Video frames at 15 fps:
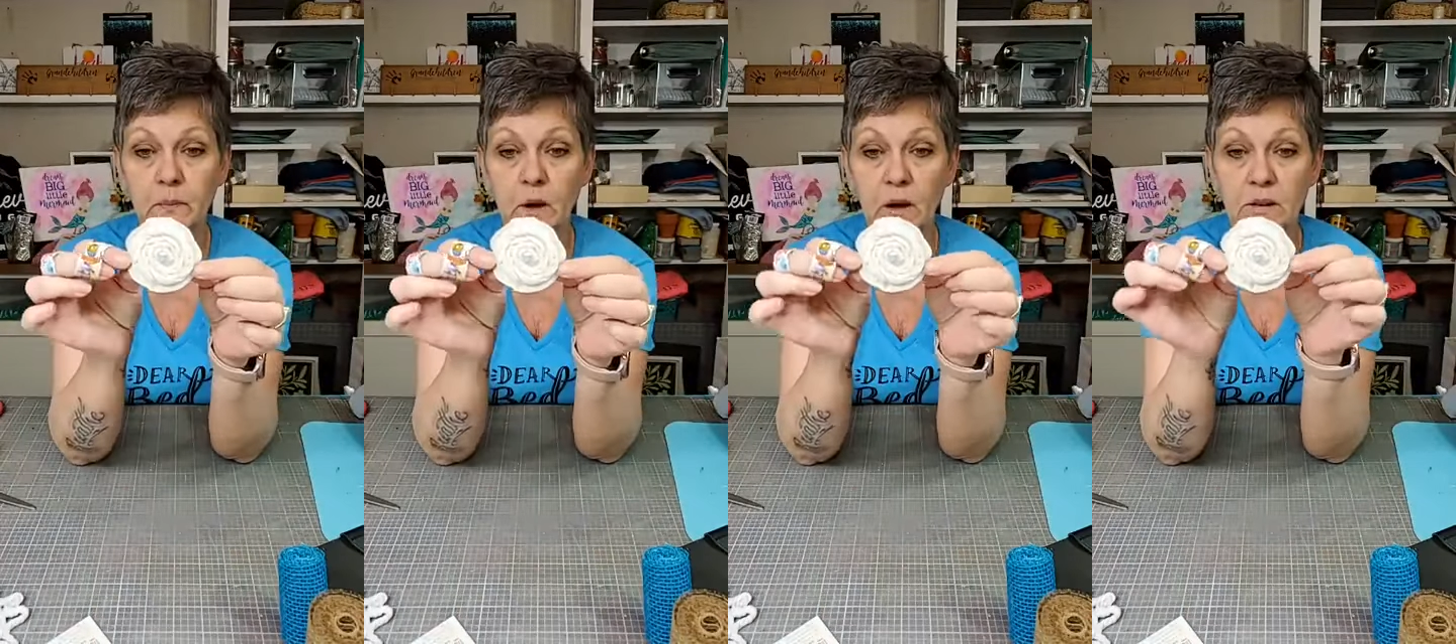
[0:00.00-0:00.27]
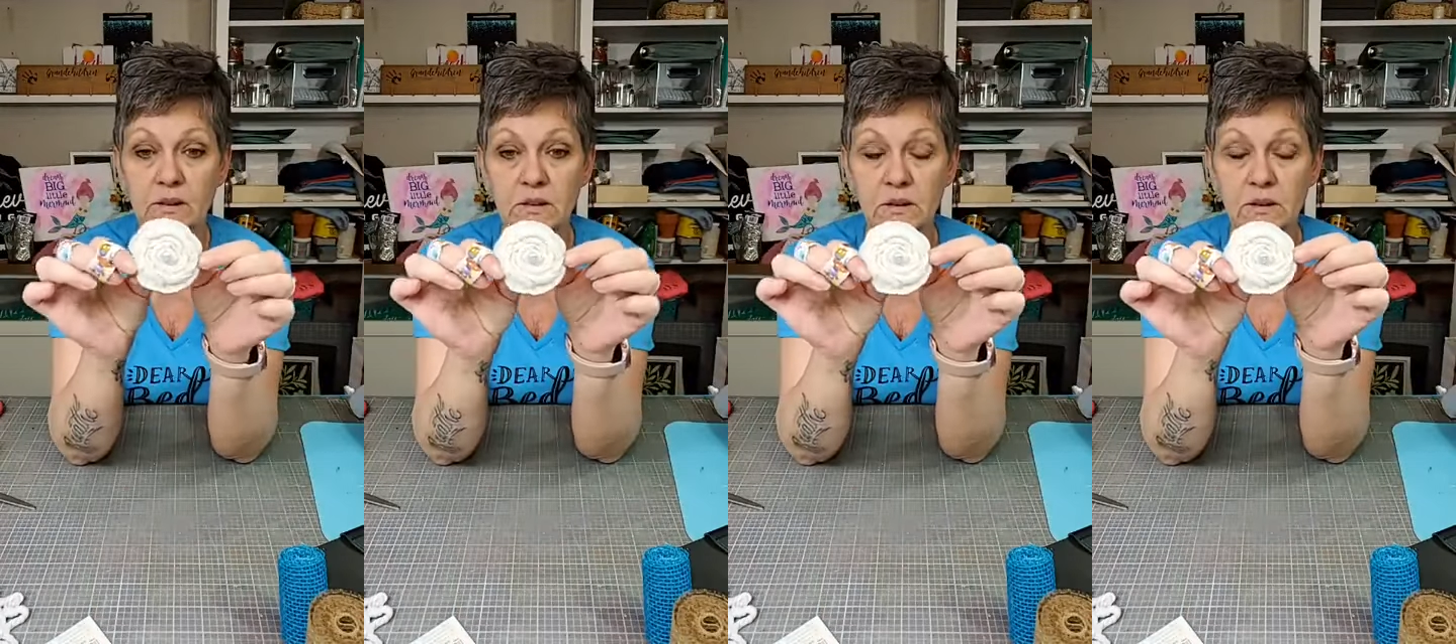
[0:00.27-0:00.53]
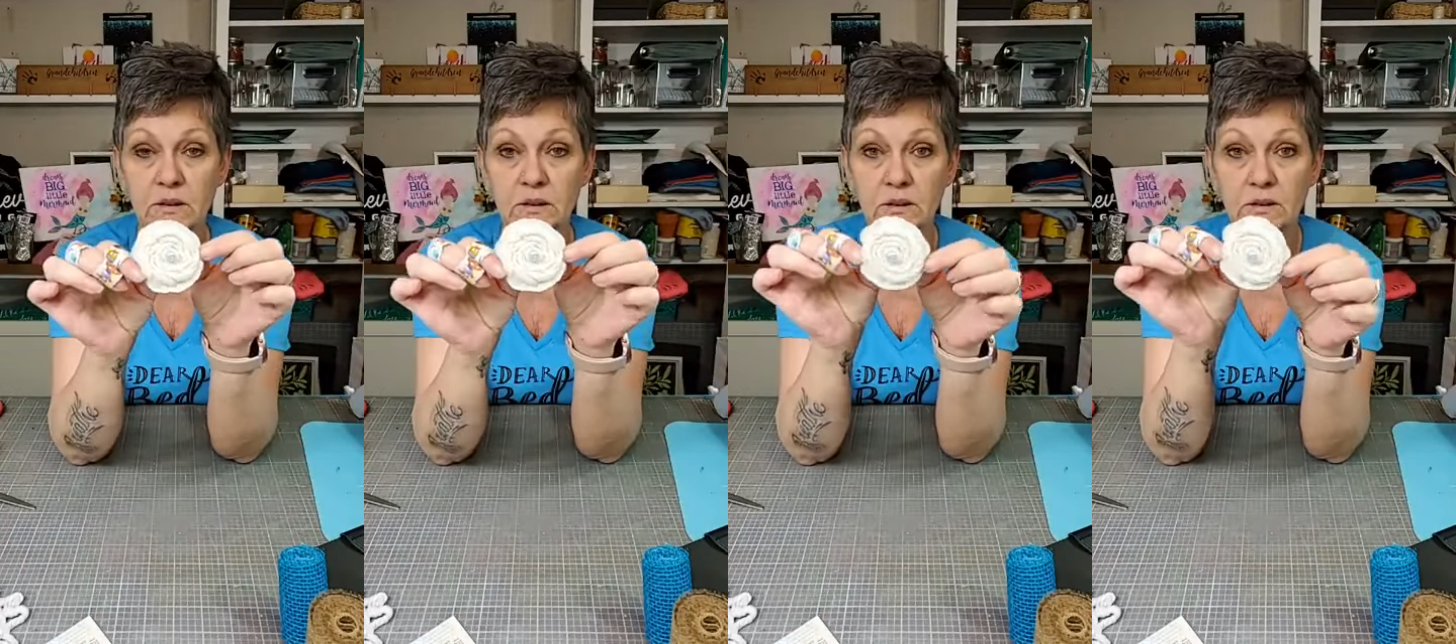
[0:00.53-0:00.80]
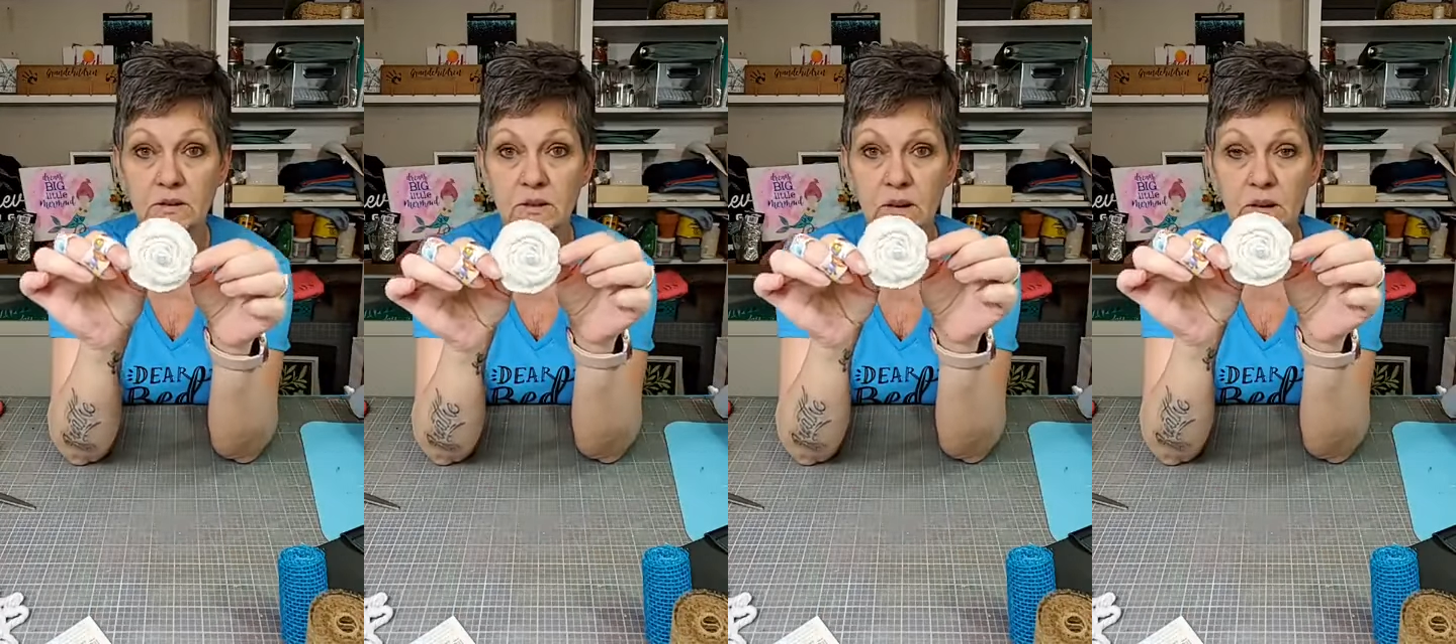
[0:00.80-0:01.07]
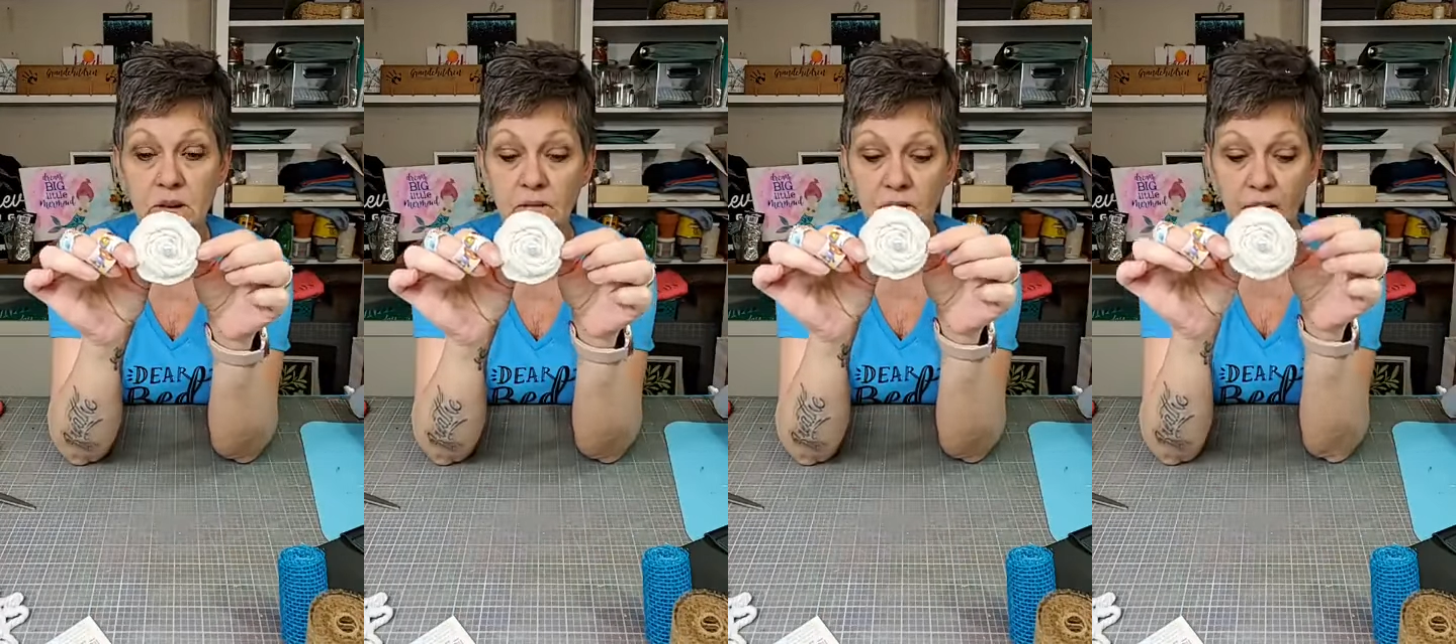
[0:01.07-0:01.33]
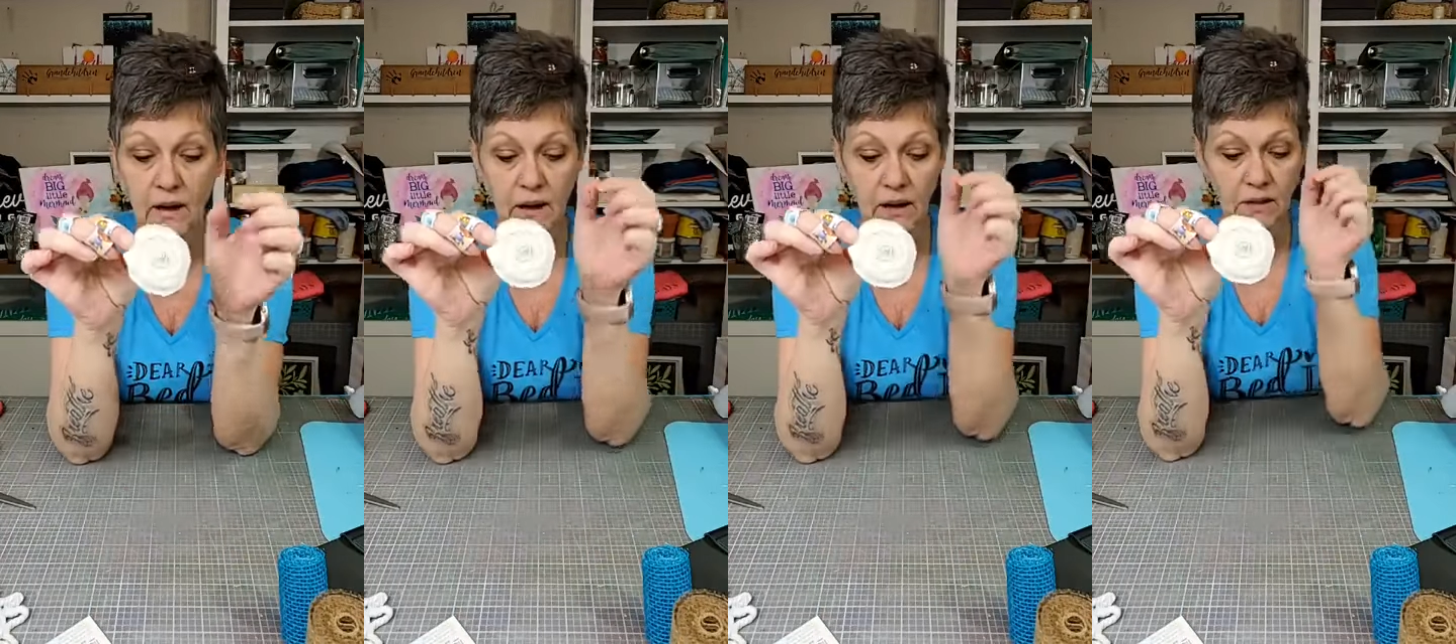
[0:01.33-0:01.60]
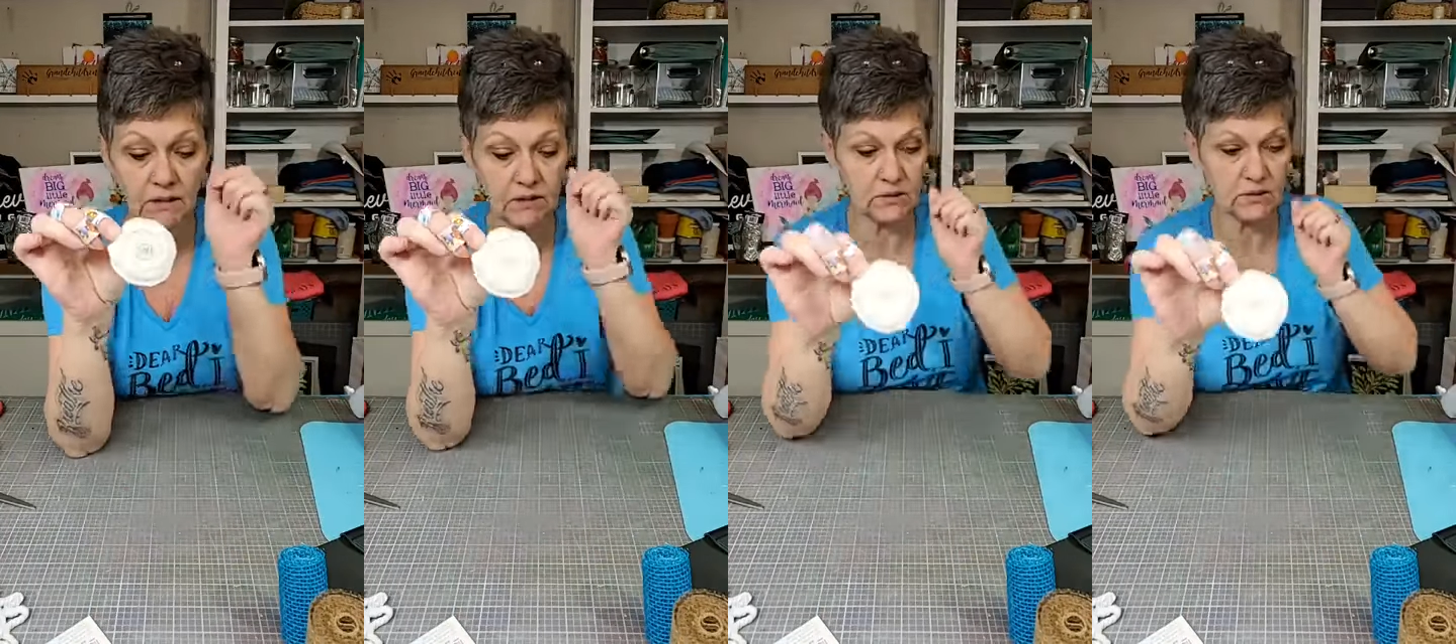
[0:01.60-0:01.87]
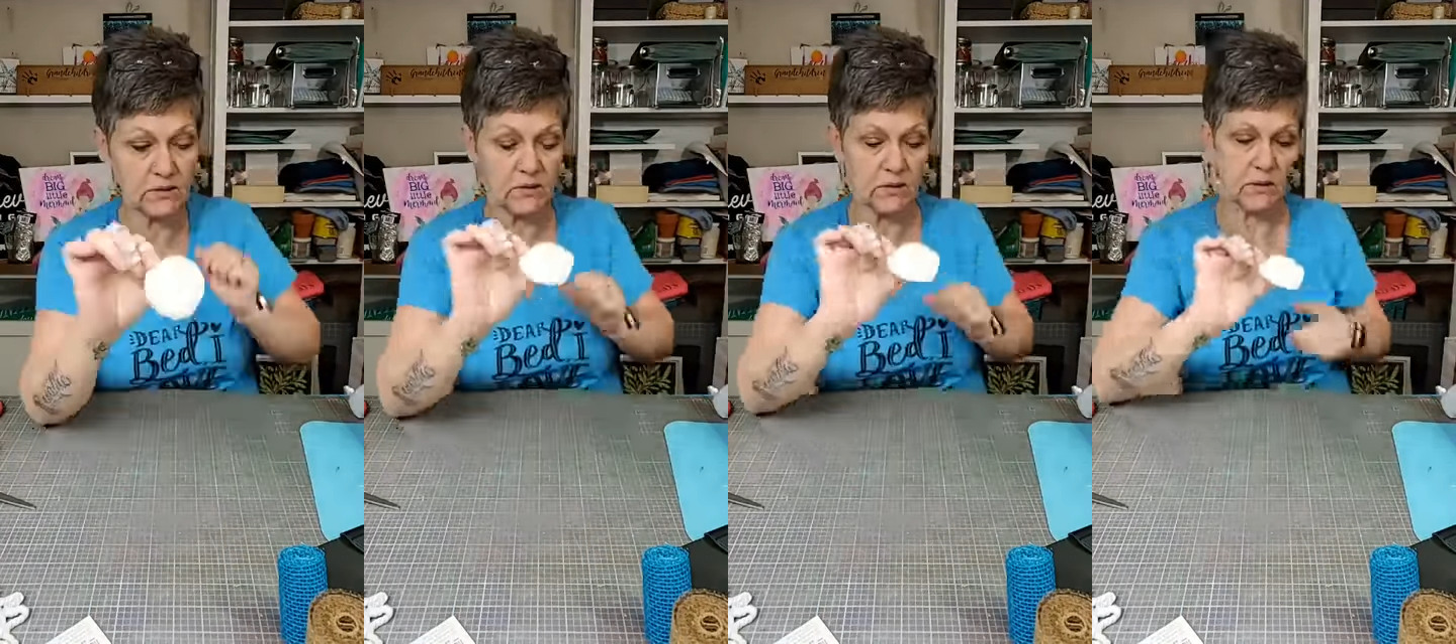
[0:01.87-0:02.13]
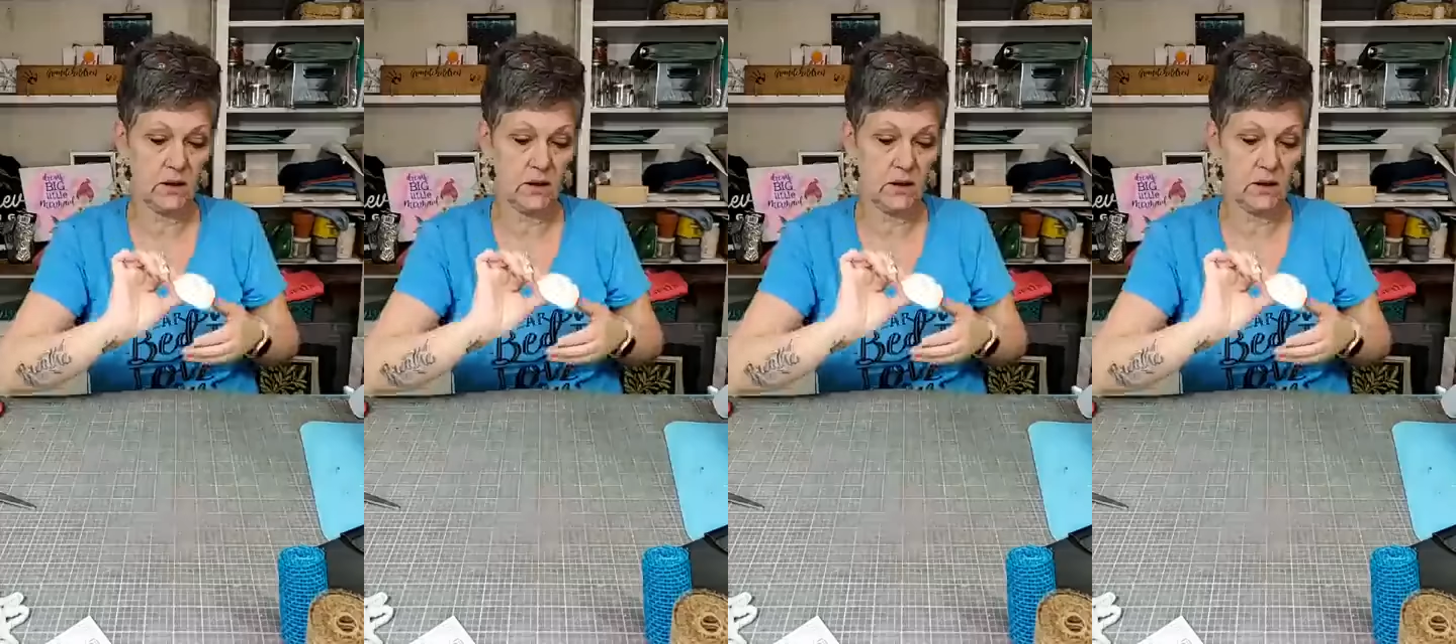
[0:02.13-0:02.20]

I did this in advance.